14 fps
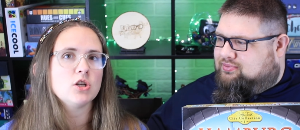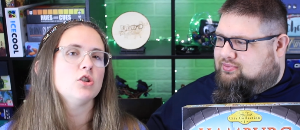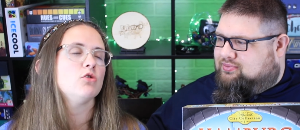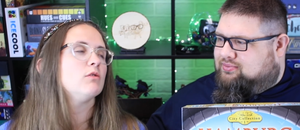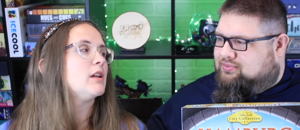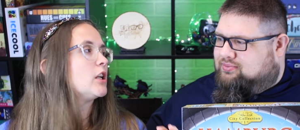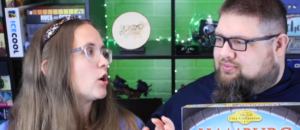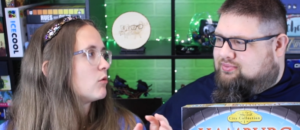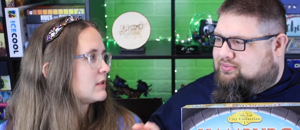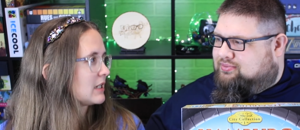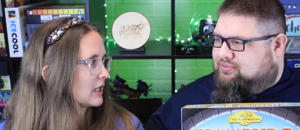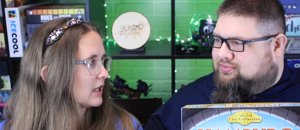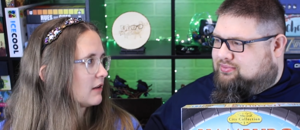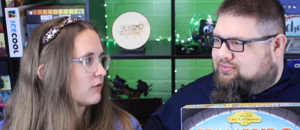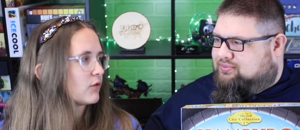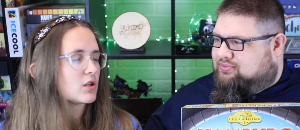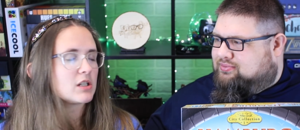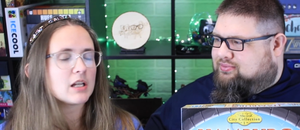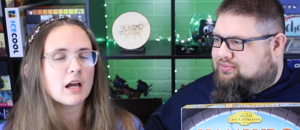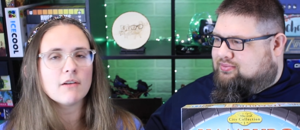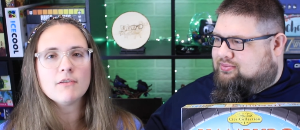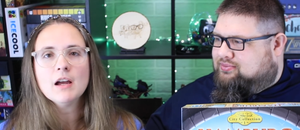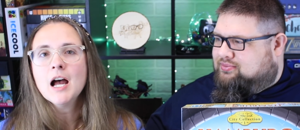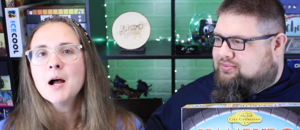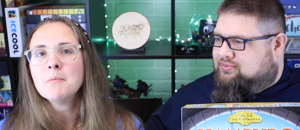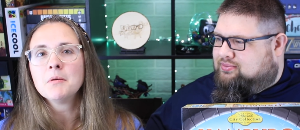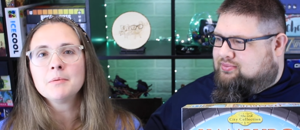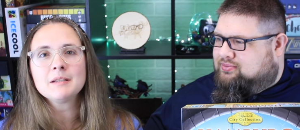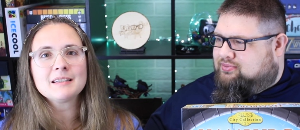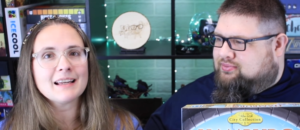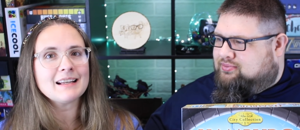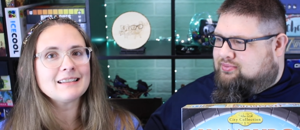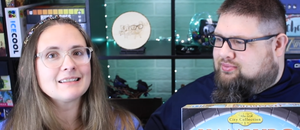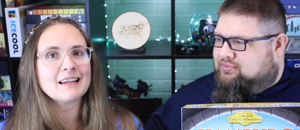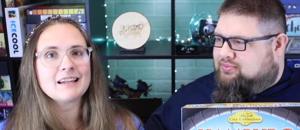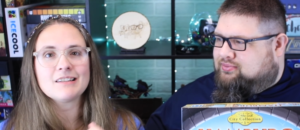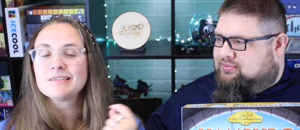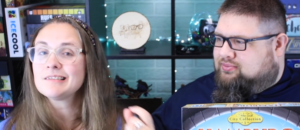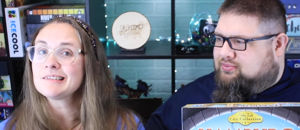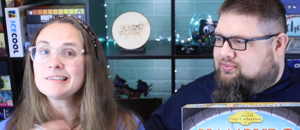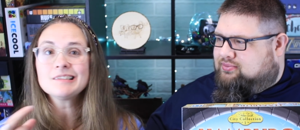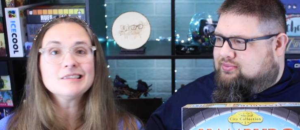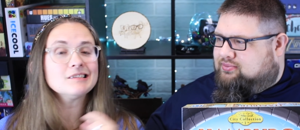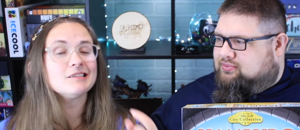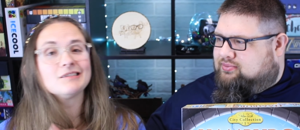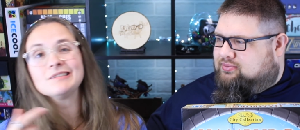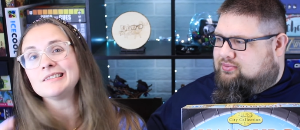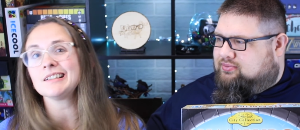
Speaker 1: you can go digging for stuff. But besides that, you're just kind of going